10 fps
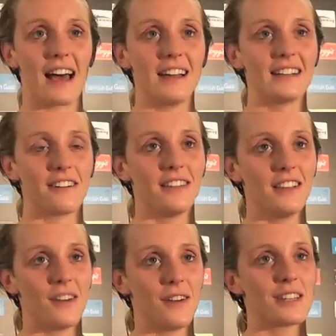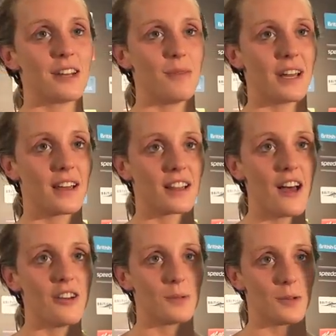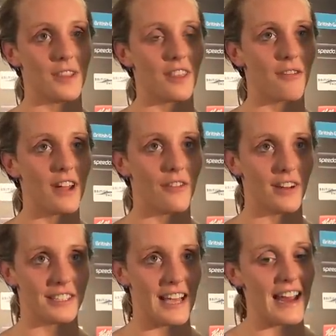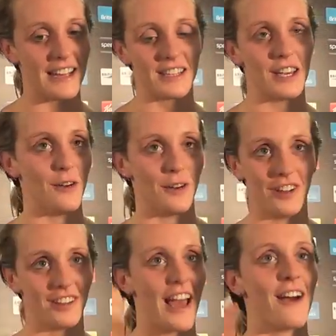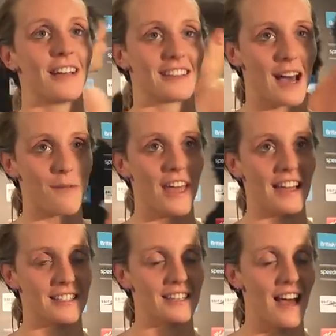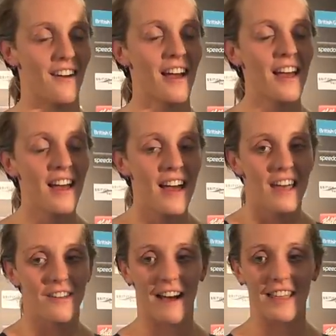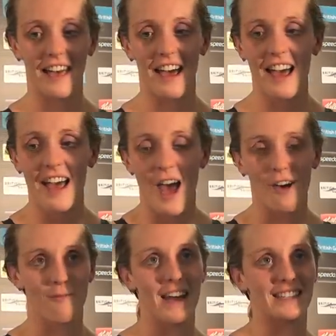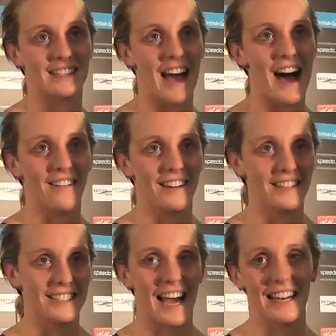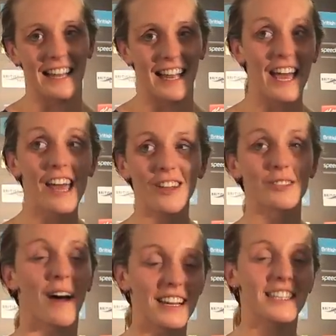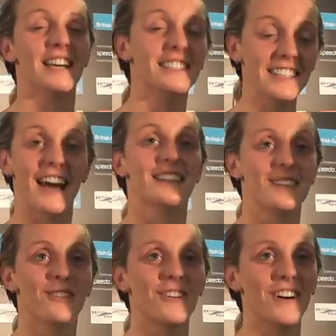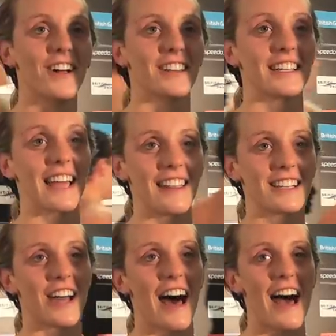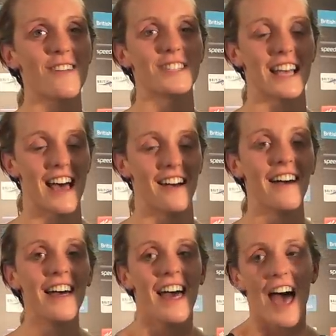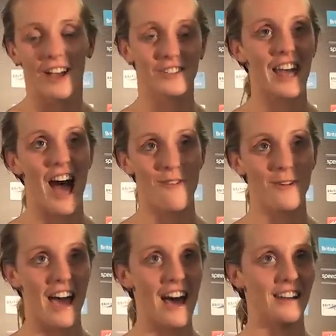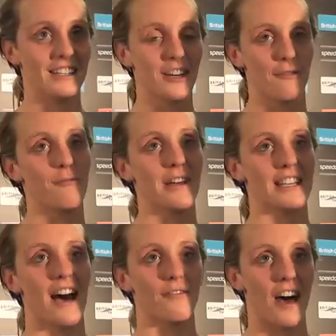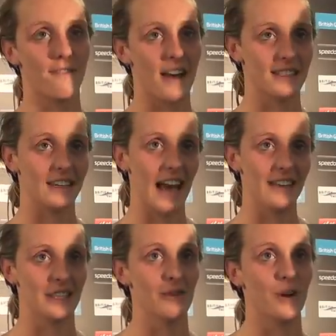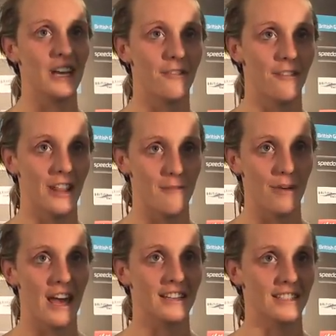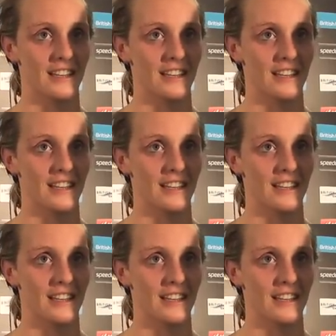I definitely knew it was going to be close between the three of us. Any two could go type thing. So the fact that I've made it now and it was kind of like, it's my turn to get to the wall and get the try. So I was really happy with that. And it's good for me to have that event to get into the week for Olympics.